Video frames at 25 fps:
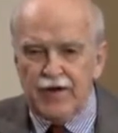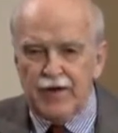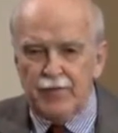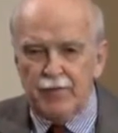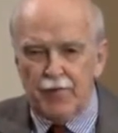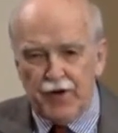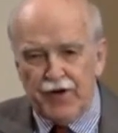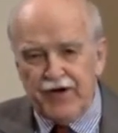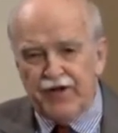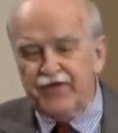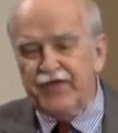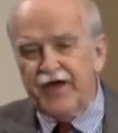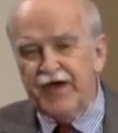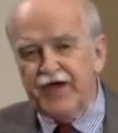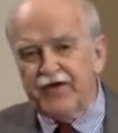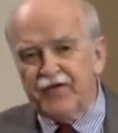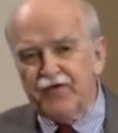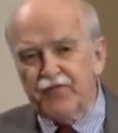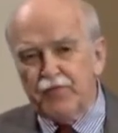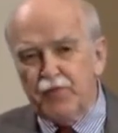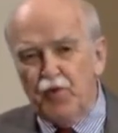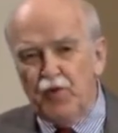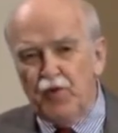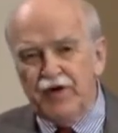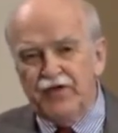And Bernie
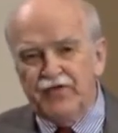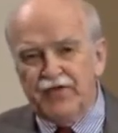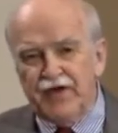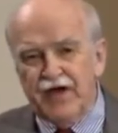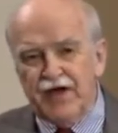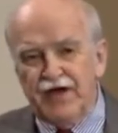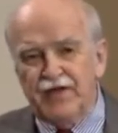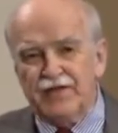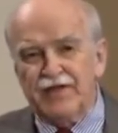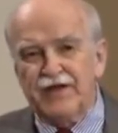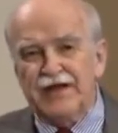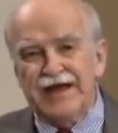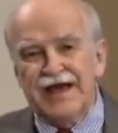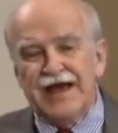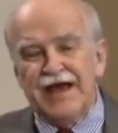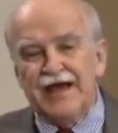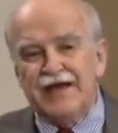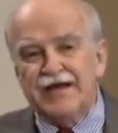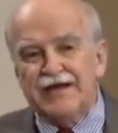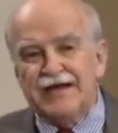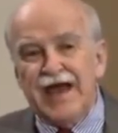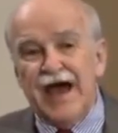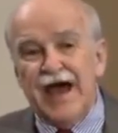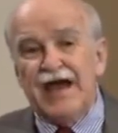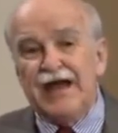Sanders points out that
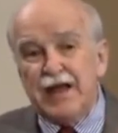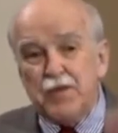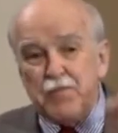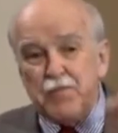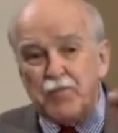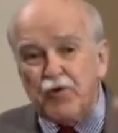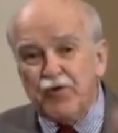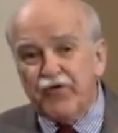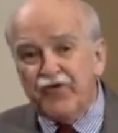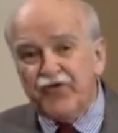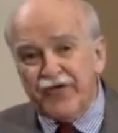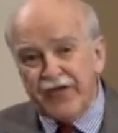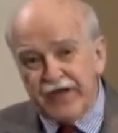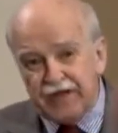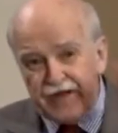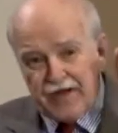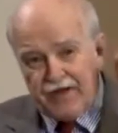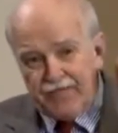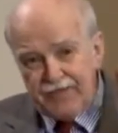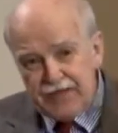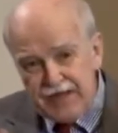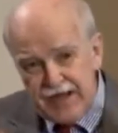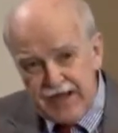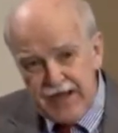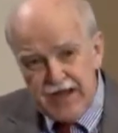90%
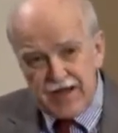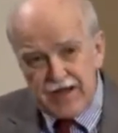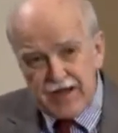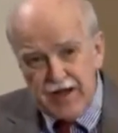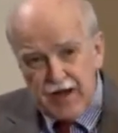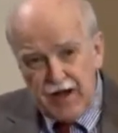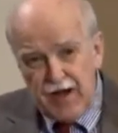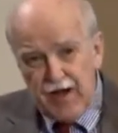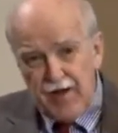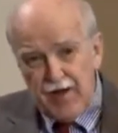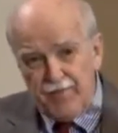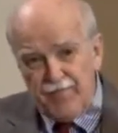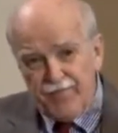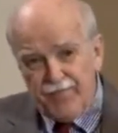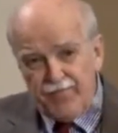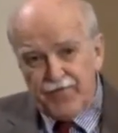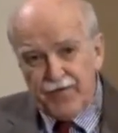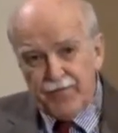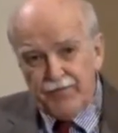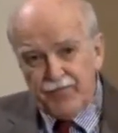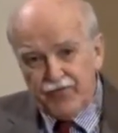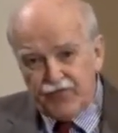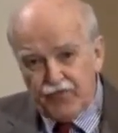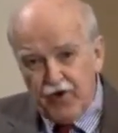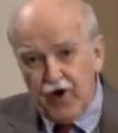of the income
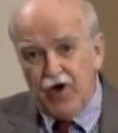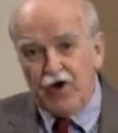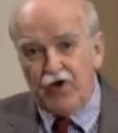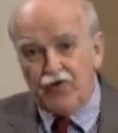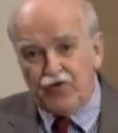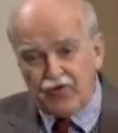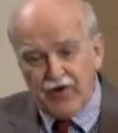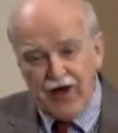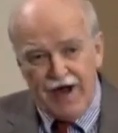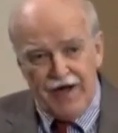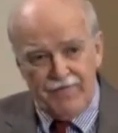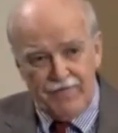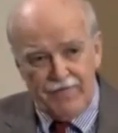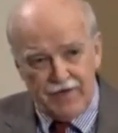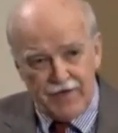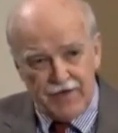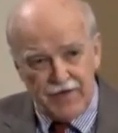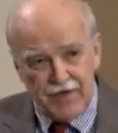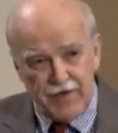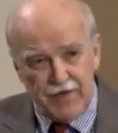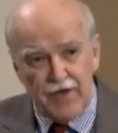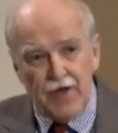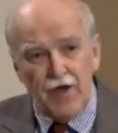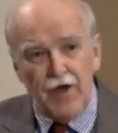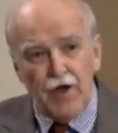from drug
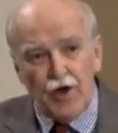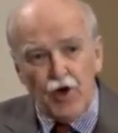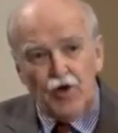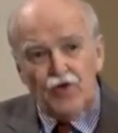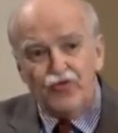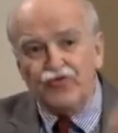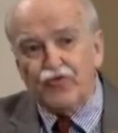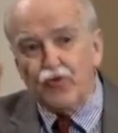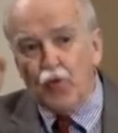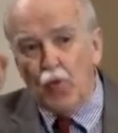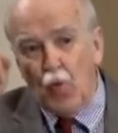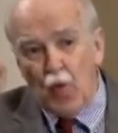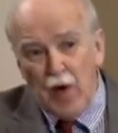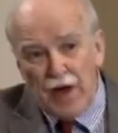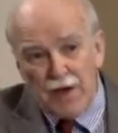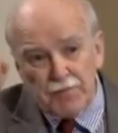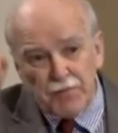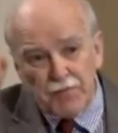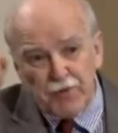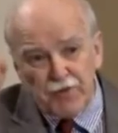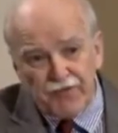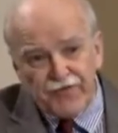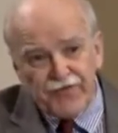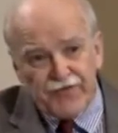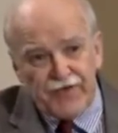trafficking goes to
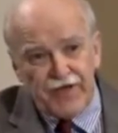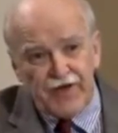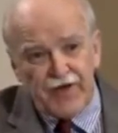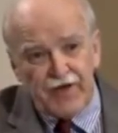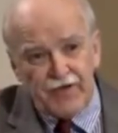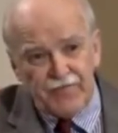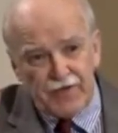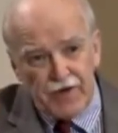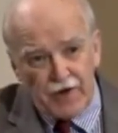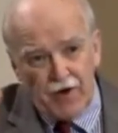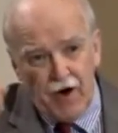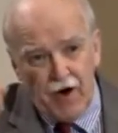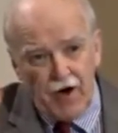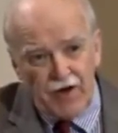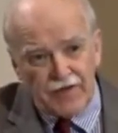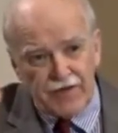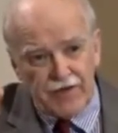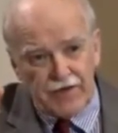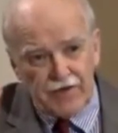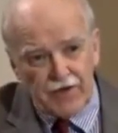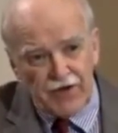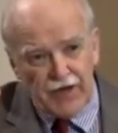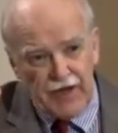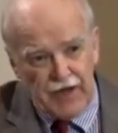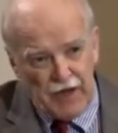1% of the
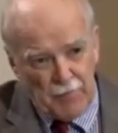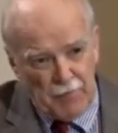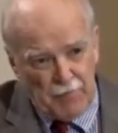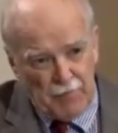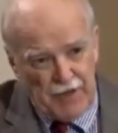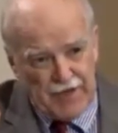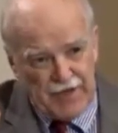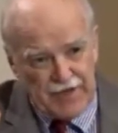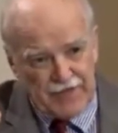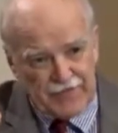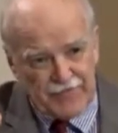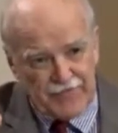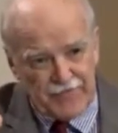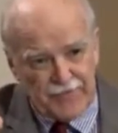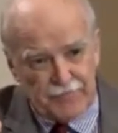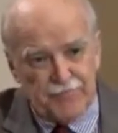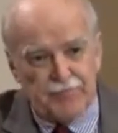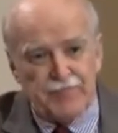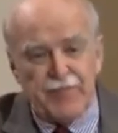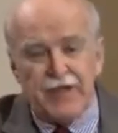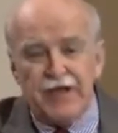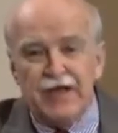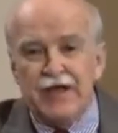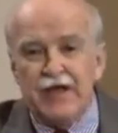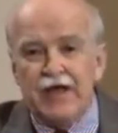cartel kingpins.
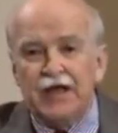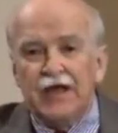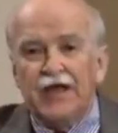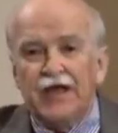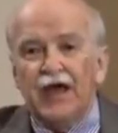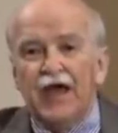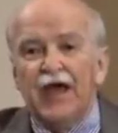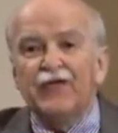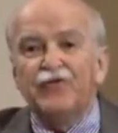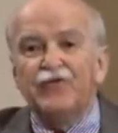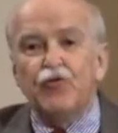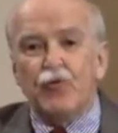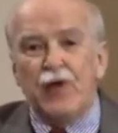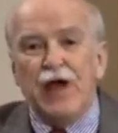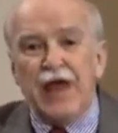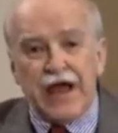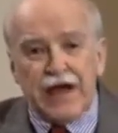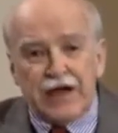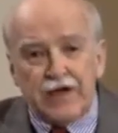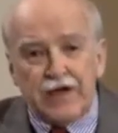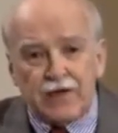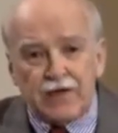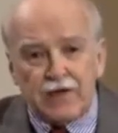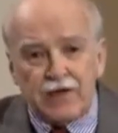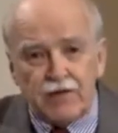It's
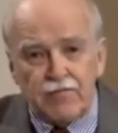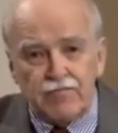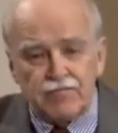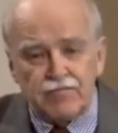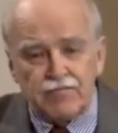rigged.